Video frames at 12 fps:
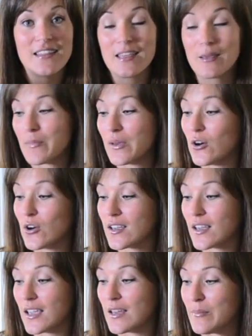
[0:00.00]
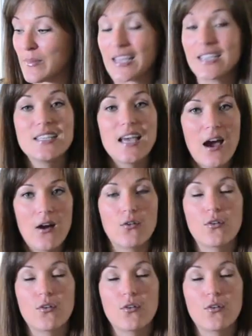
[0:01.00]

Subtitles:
the milk and meat out,